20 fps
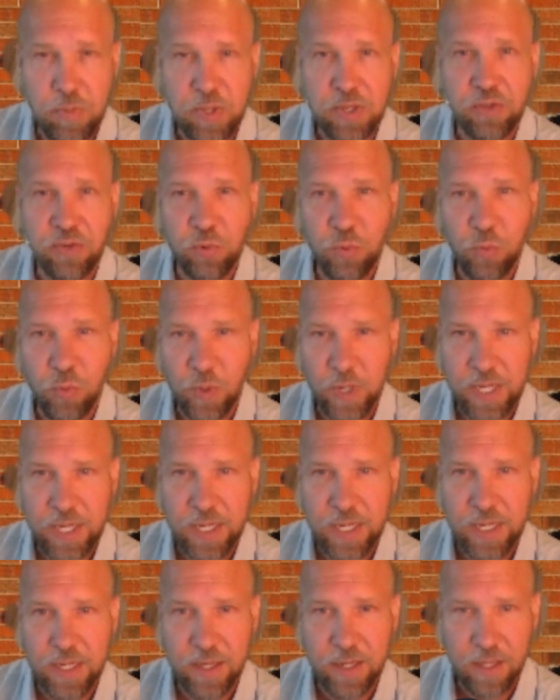
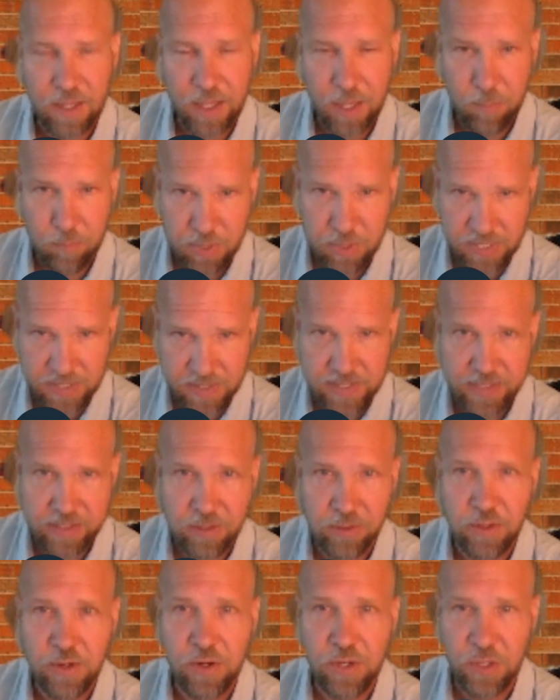between a
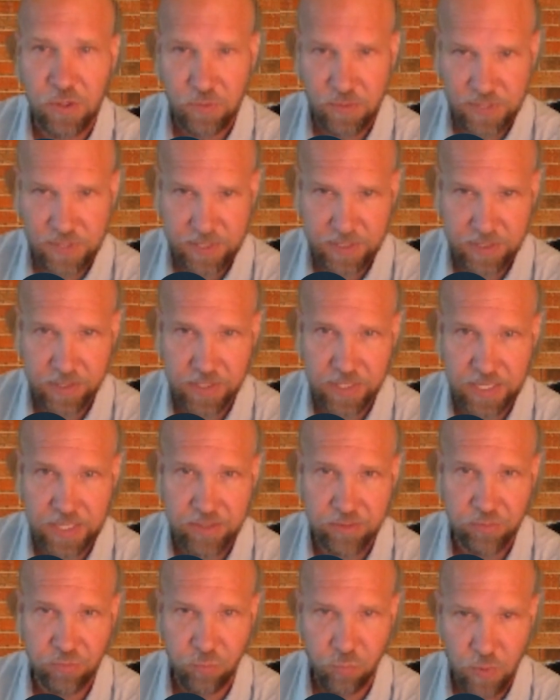particular
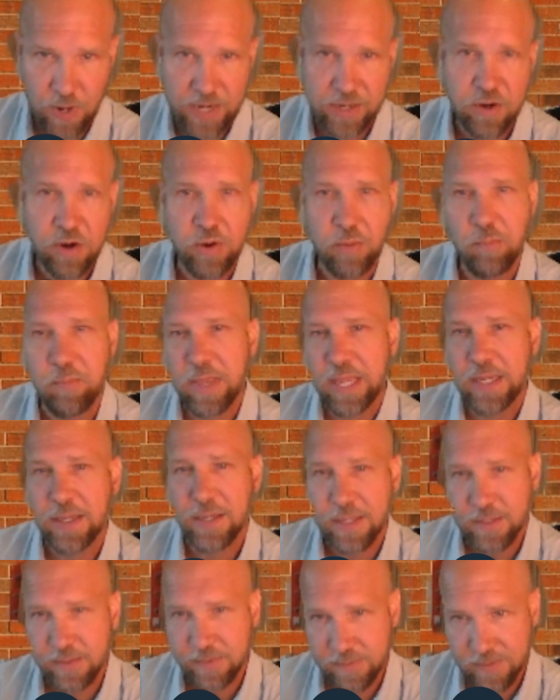utility's record
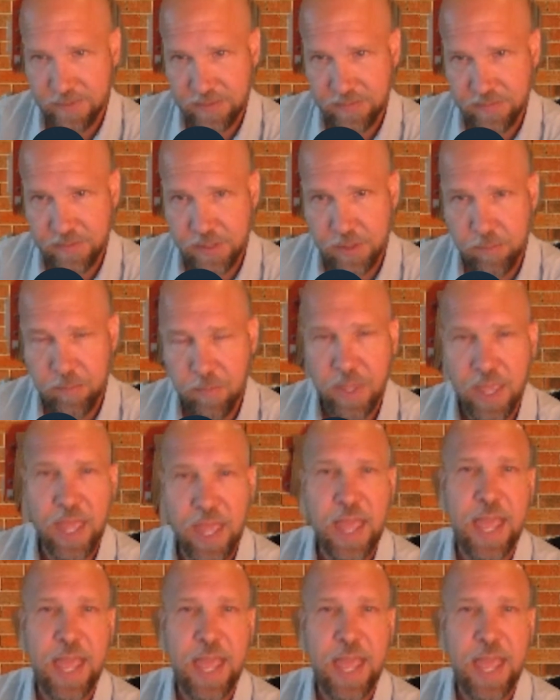maintenance system